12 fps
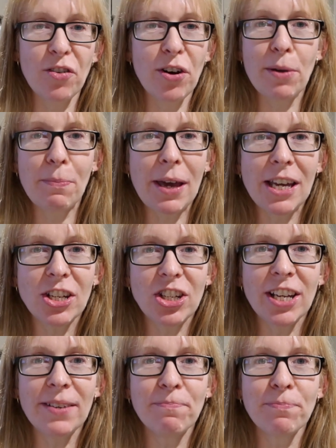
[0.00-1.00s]
very
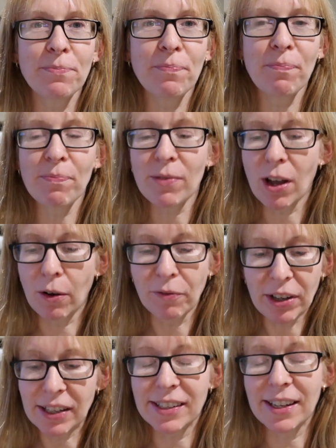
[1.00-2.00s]
peachy,
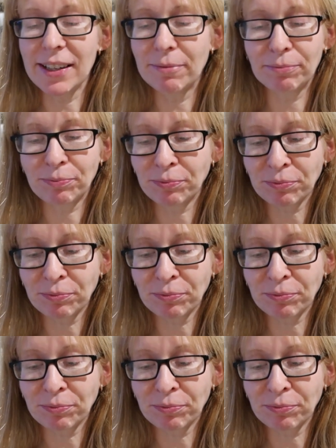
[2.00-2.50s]
obviously.